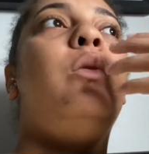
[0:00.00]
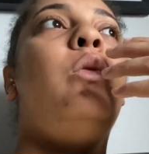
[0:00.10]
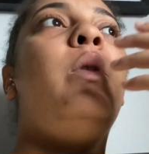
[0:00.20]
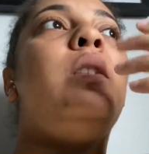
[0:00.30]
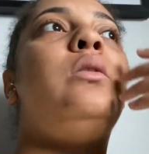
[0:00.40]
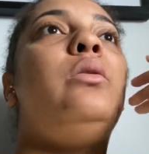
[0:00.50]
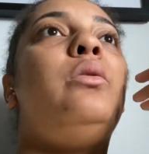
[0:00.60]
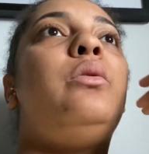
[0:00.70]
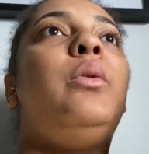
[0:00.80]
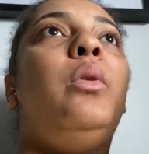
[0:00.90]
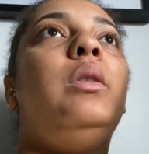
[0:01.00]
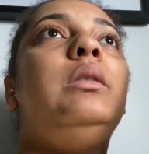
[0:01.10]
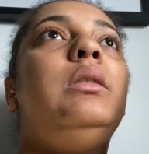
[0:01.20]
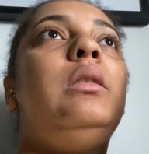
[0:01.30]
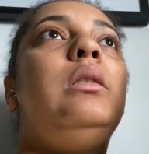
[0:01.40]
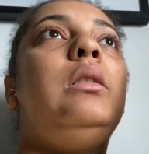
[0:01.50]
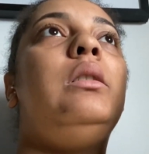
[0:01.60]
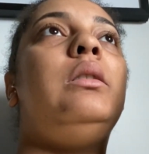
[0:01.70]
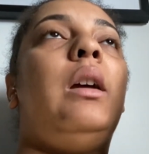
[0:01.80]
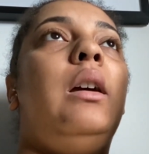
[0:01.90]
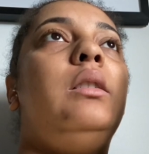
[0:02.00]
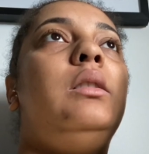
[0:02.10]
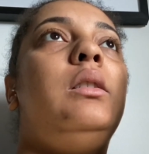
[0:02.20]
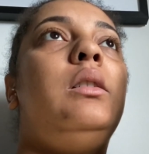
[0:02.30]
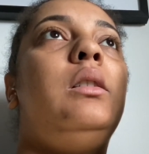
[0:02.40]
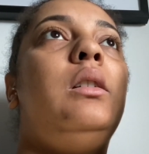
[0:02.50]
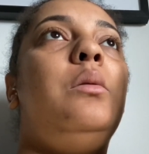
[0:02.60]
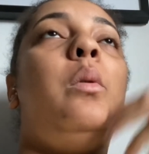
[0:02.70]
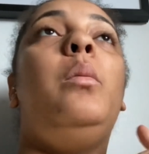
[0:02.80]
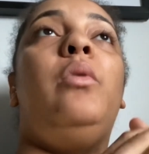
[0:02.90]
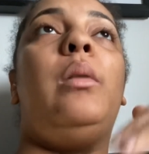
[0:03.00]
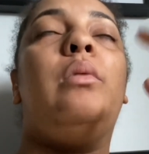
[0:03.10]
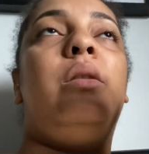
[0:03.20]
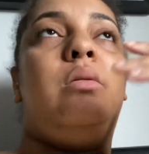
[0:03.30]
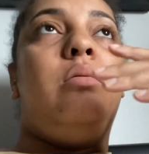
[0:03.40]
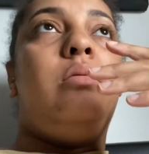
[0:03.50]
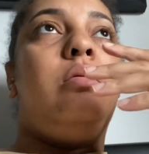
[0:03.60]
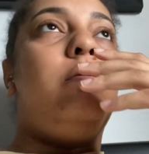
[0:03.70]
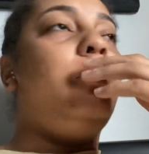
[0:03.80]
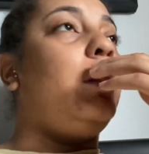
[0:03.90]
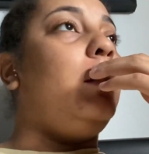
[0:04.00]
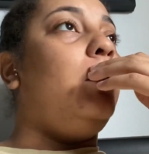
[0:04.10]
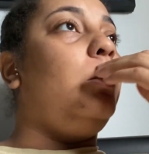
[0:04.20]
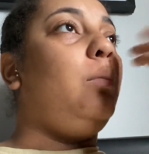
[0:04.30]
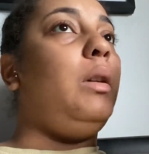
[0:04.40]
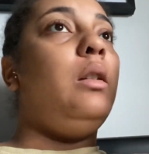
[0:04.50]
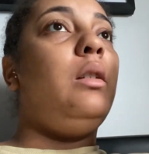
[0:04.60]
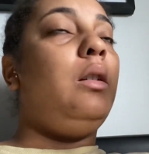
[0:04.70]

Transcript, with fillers: always thought that. Well, was fucking hell, look at me.